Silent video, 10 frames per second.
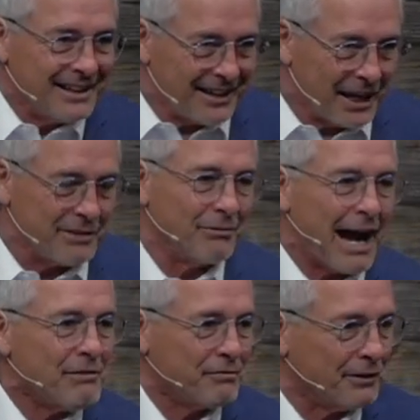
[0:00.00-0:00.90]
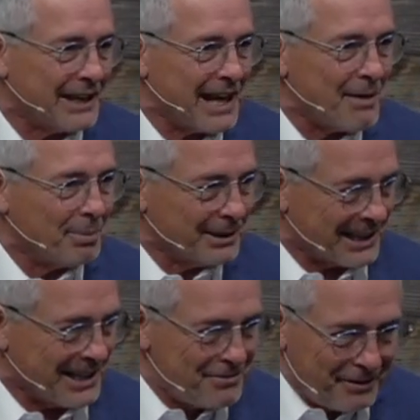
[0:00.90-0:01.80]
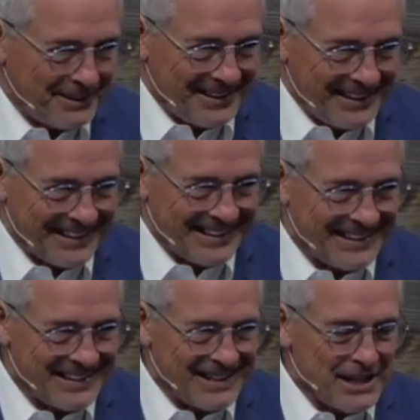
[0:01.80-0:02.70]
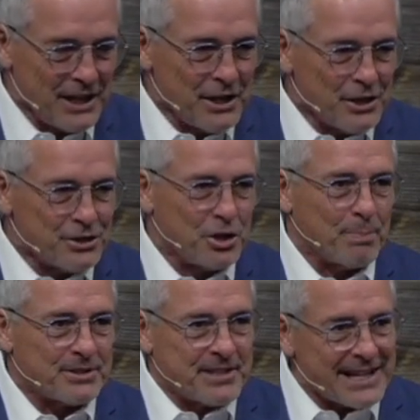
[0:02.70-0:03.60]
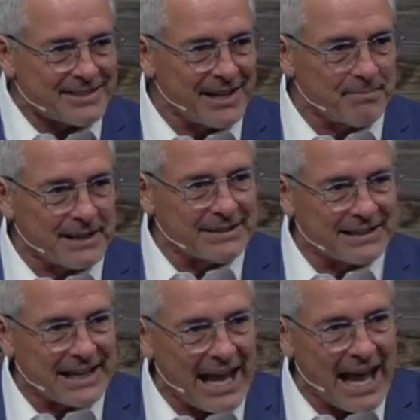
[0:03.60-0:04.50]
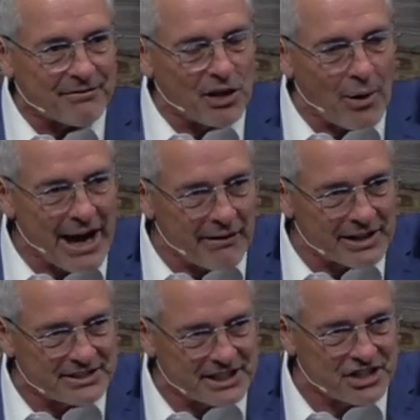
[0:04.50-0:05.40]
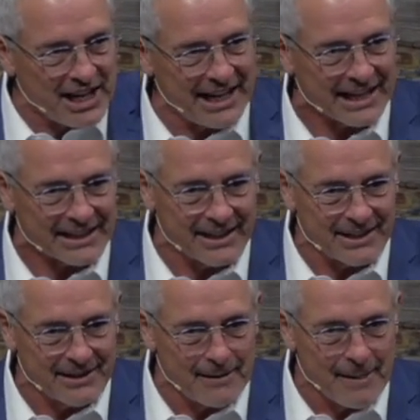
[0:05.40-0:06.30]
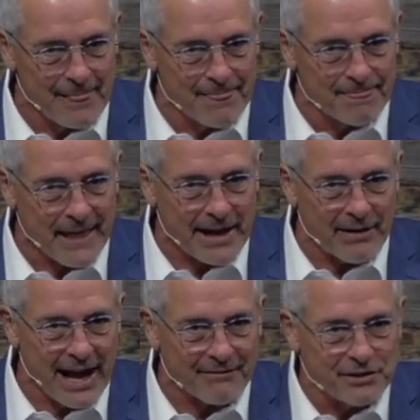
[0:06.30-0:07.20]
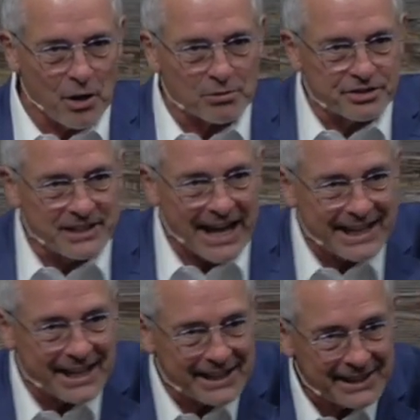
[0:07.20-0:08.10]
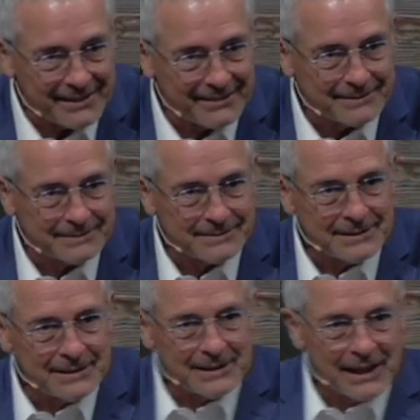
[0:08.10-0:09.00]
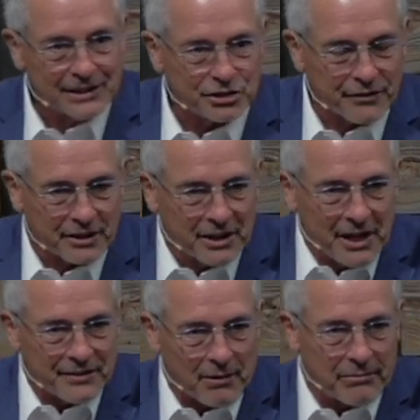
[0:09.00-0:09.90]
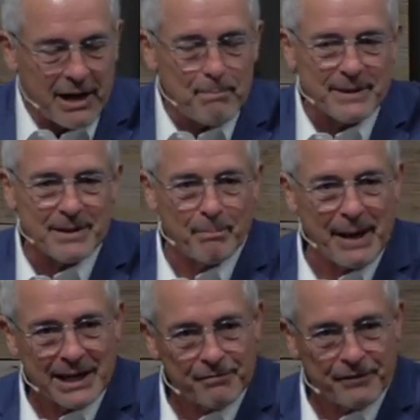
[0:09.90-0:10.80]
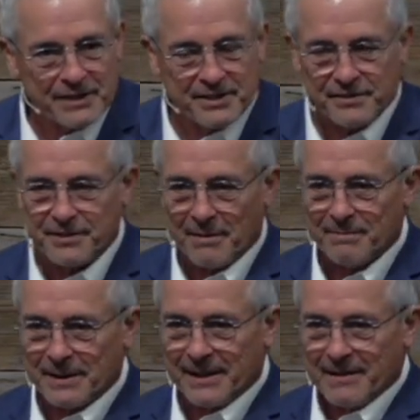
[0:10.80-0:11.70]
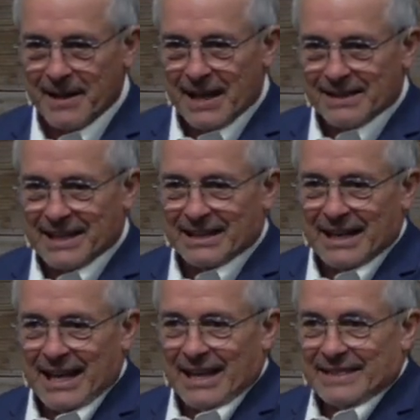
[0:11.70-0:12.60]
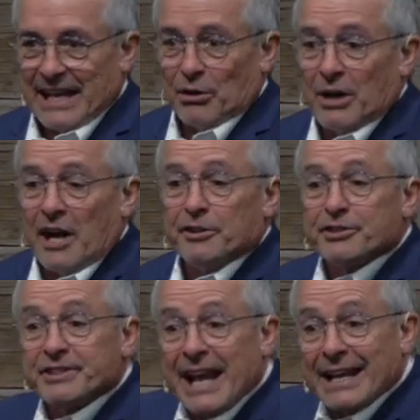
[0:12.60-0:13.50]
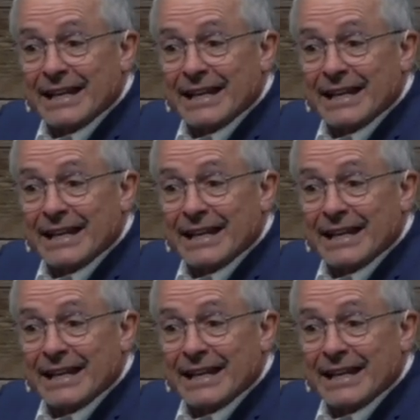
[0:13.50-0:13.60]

unrightfully, I believe, to possess something that they have no heritage in. They don't have no stake in it. And so they're reaping the benefits of something that they don't understand